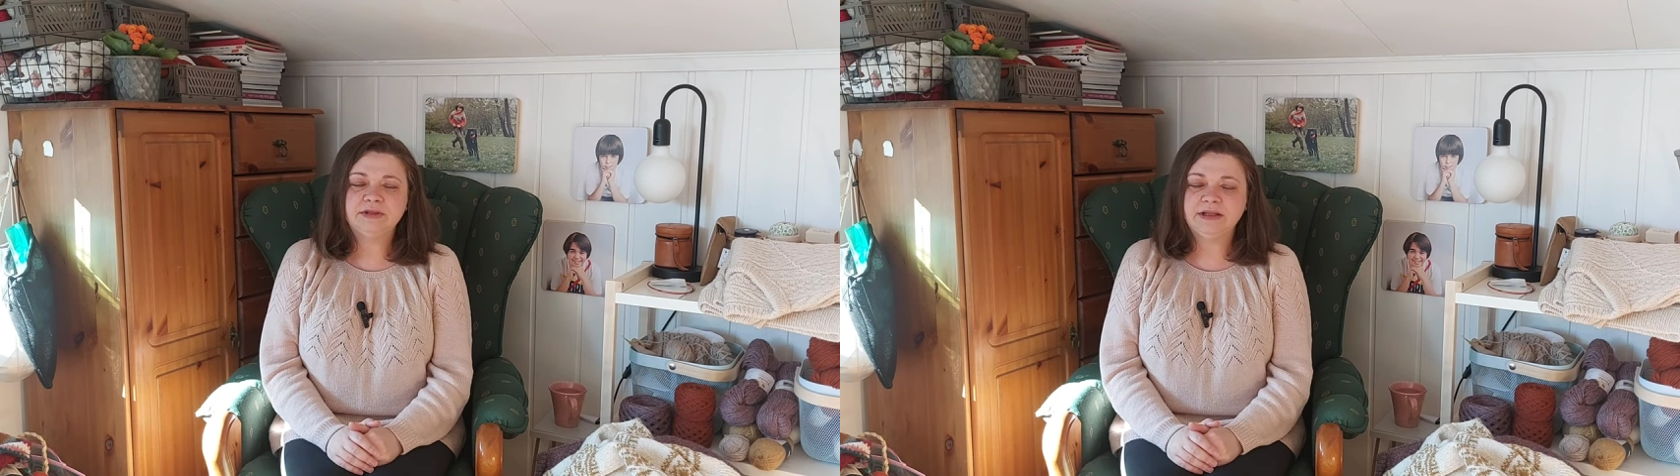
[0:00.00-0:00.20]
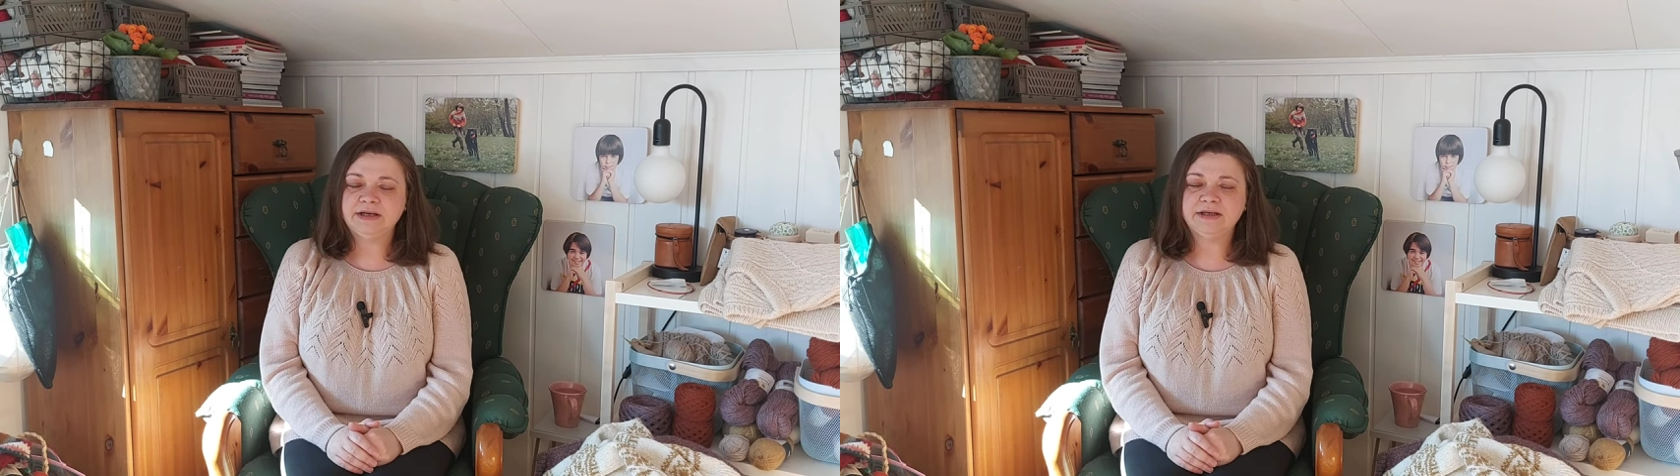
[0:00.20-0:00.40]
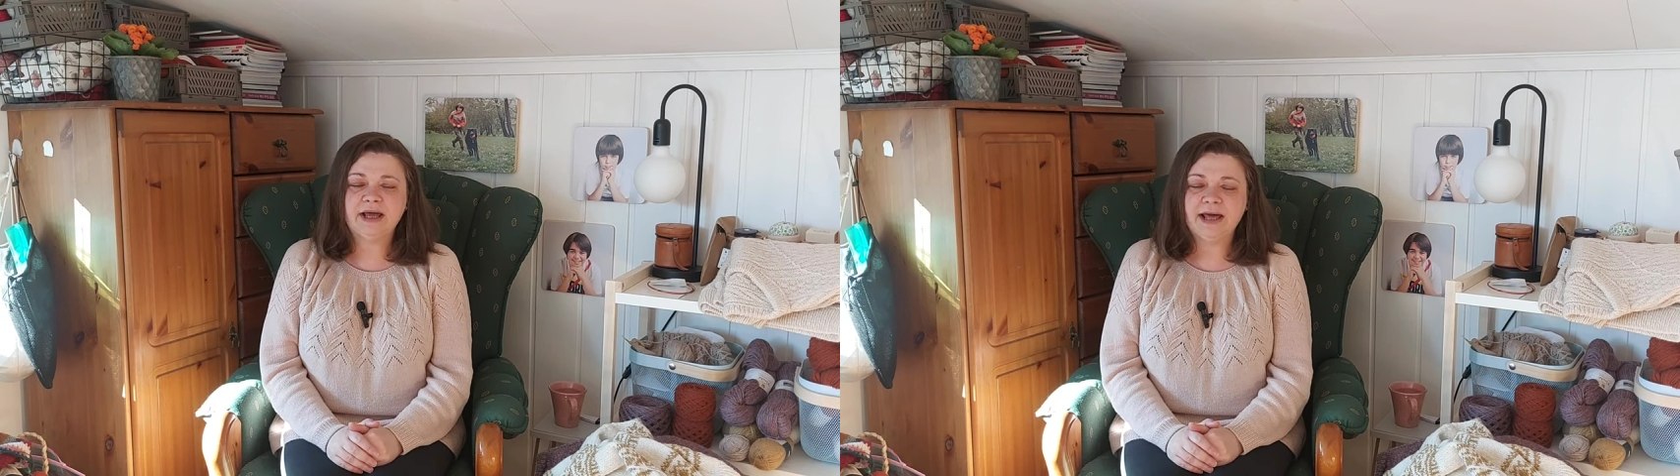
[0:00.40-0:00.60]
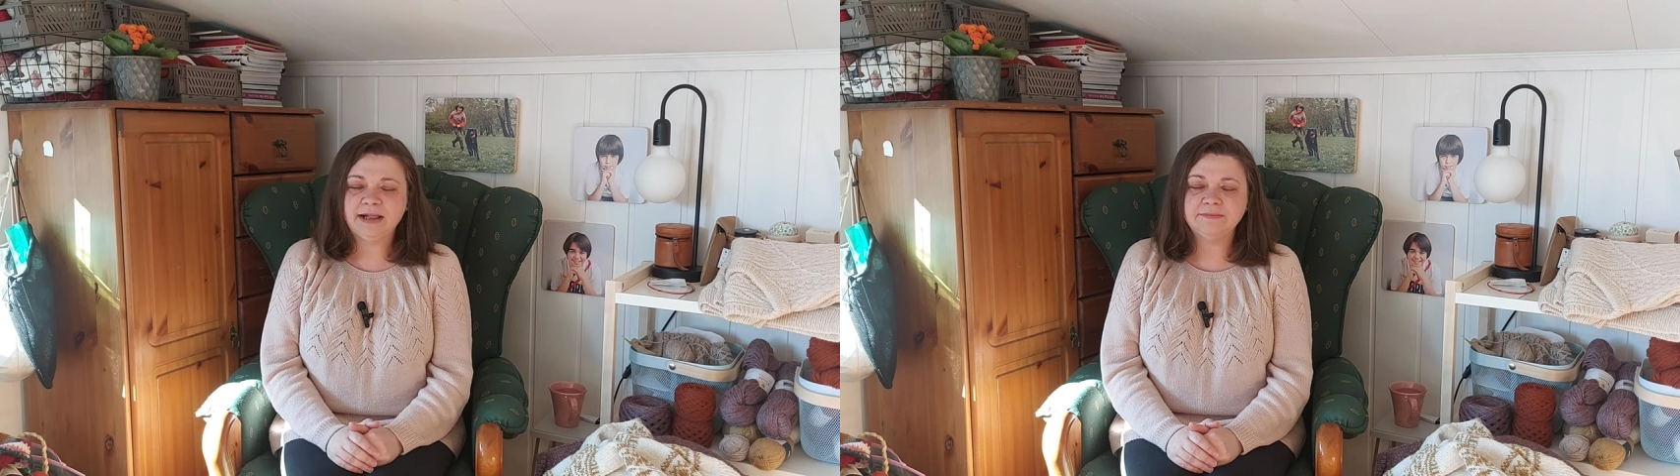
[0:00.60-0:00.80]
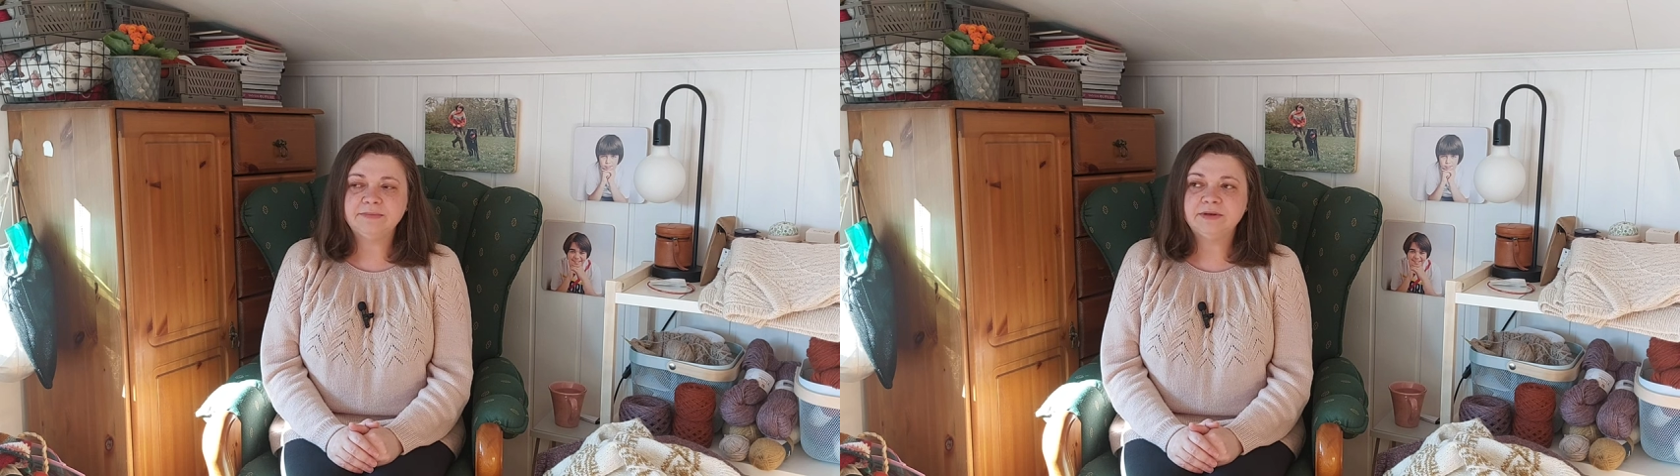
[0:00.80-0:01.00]
didn't
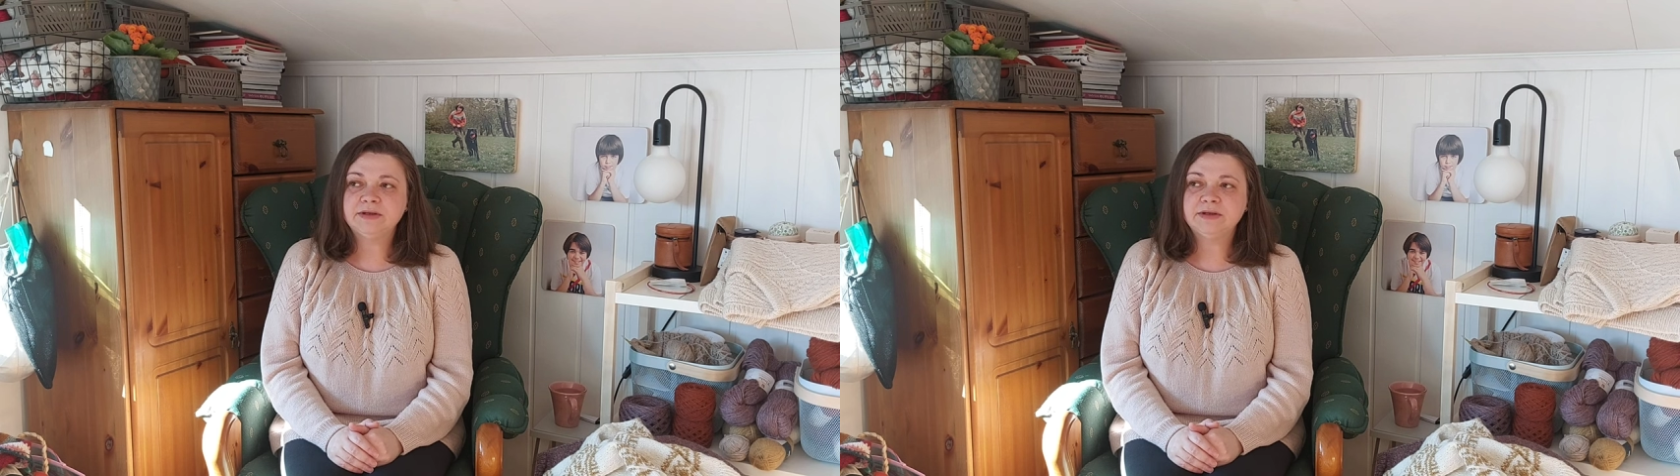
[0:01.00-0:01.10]
help.